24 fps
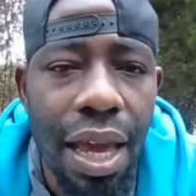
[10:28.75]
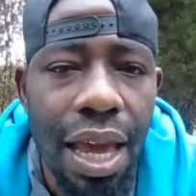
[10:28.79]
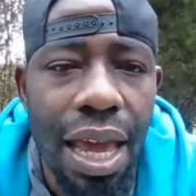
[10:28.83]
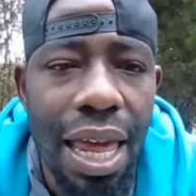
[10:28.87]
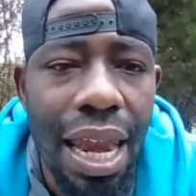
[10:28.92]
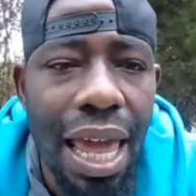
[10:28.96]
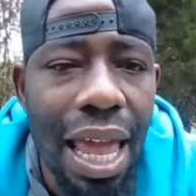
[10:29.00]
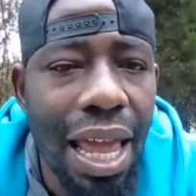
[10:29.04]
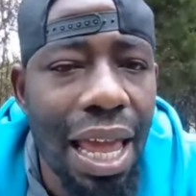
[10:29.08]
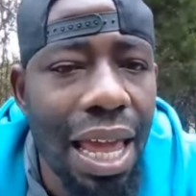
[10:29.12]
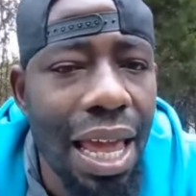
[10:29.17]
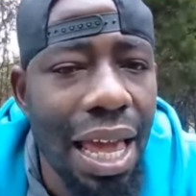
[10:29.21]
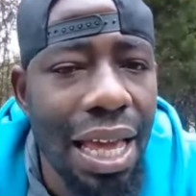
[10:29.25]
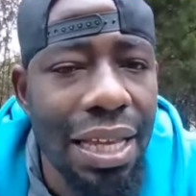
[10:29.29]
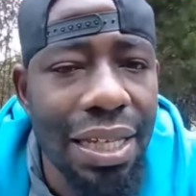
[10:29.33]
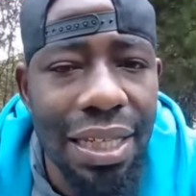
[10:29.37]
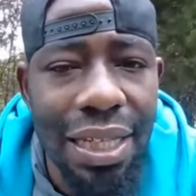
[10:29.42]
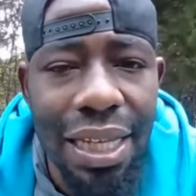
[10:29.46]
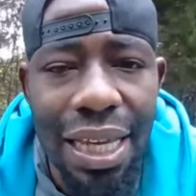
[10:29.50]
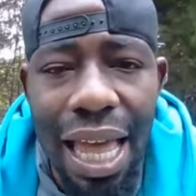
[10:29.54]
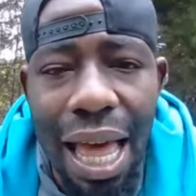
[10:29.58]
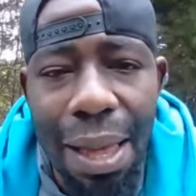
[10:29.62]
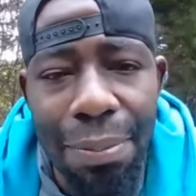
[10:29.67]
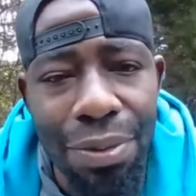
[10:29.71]
And
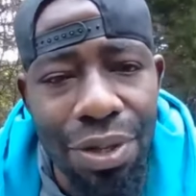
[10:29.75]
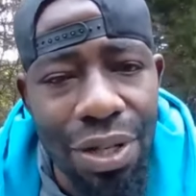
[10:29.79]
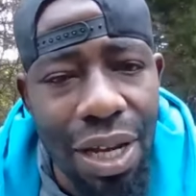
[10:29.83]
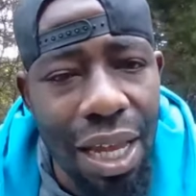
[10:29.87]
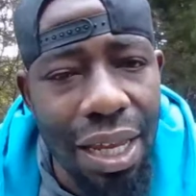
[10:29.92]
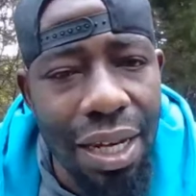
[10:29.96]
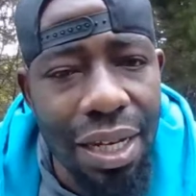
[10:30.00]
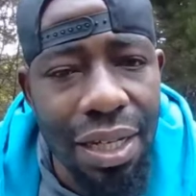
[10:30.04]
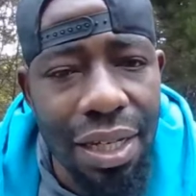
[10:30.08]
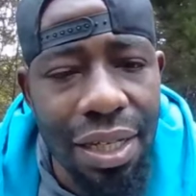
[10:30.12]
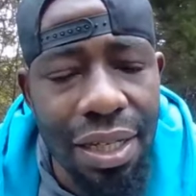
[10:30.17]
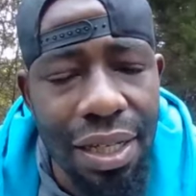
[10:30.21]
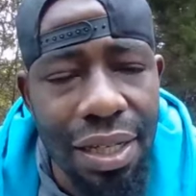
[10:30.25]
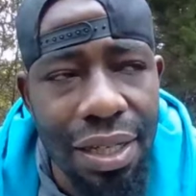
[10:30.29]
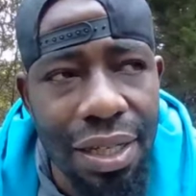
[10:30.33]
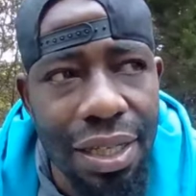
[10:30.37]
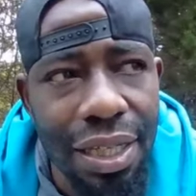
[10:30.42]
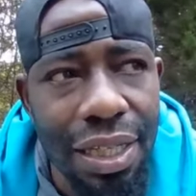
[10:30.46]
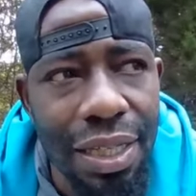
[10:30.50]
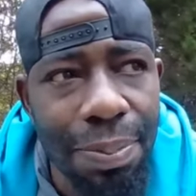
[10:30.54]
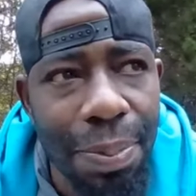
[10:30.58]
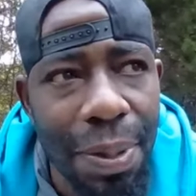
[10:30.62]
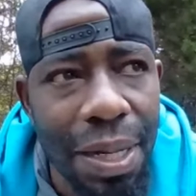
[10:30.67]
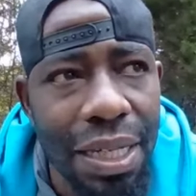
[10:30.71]
see, I'm trying to
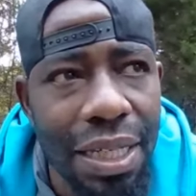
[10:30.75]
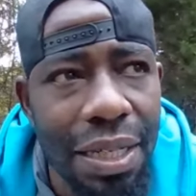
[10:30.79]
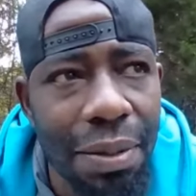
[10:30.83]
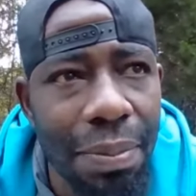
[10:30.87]
speak